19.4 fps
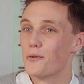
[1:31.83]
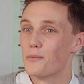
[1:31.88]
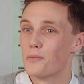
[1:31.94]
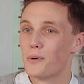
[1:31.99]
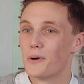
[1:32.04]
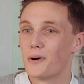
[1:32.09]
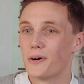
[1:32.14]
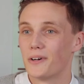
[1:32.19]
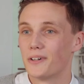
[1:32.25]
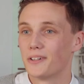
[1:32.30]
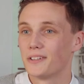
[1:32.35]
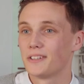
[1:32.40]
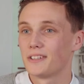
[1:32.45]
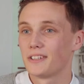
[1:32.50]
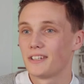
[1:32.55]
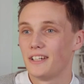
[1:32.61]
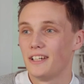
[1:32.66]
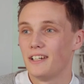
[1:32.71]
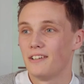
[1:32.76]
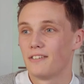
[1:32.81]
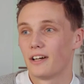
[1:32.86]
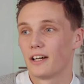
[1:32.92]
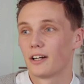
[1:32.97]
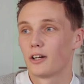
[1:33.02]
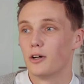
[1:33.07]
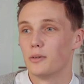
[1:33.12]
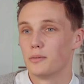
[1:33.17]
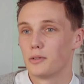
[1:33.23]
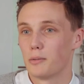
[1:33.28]
ward, if I
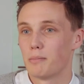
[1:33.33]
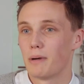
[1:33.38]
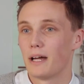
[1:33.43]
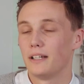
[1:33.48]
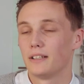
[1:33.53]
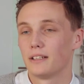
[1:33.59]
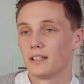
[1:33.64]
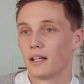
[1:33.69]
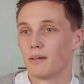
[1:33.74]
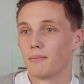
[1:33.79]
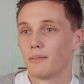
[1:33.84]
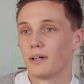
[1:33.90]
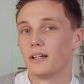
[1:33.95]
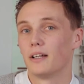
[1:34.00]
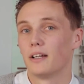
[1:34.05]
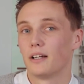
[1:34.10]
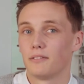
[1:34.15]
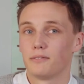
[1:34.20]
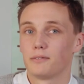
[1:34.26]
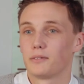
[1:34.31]
go up to a patient, I'm like,